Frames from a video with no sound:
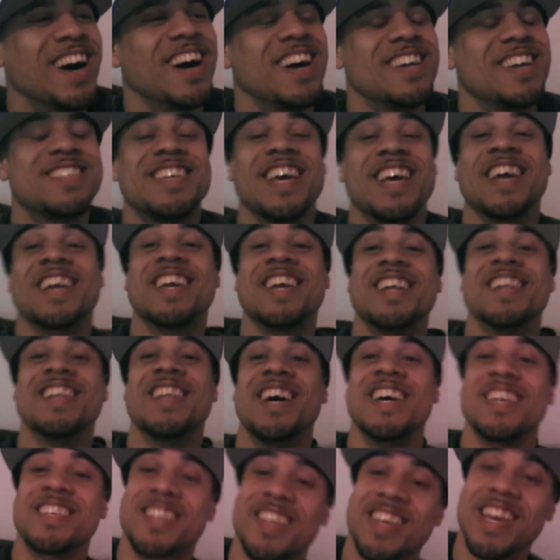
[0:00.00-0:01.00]
take in
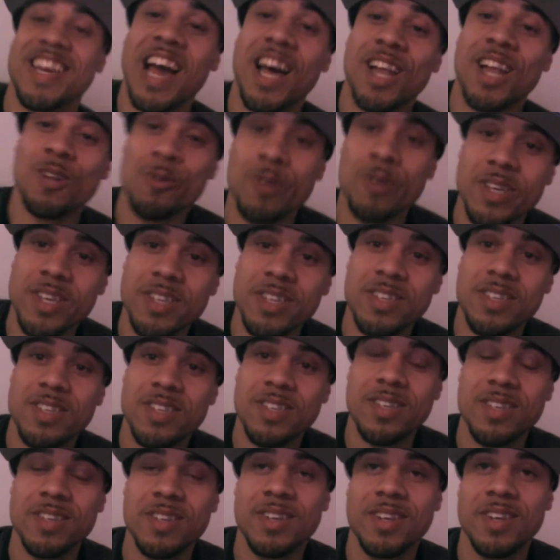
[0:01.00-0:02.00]
less
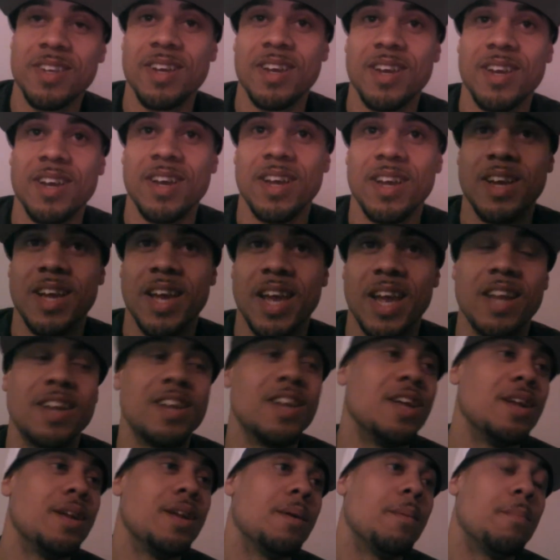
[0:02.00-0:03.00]
calories and
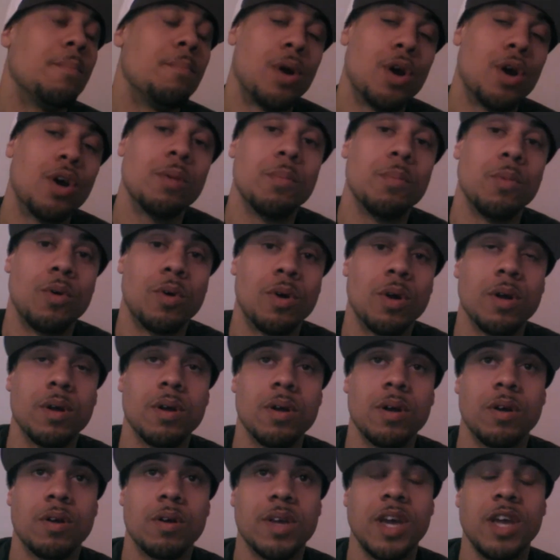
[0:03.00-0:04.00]
then burn more,
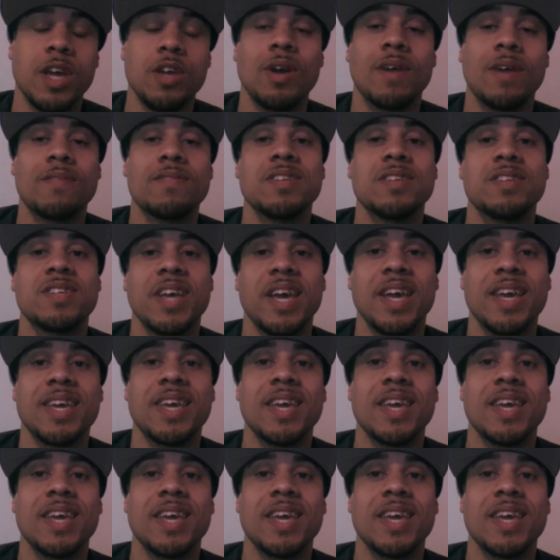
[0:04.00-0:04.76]
okay? You have to take